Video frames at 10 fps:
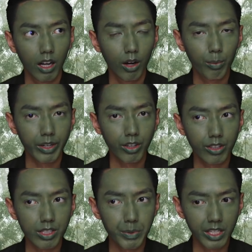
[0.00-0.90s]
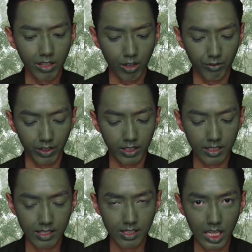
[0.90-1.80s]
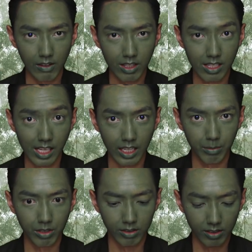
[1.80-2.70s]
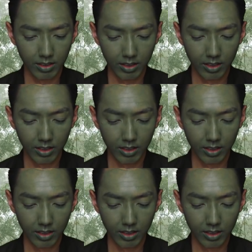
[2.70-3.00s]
Oh my god, speaking of, it doesn't say if this is edible.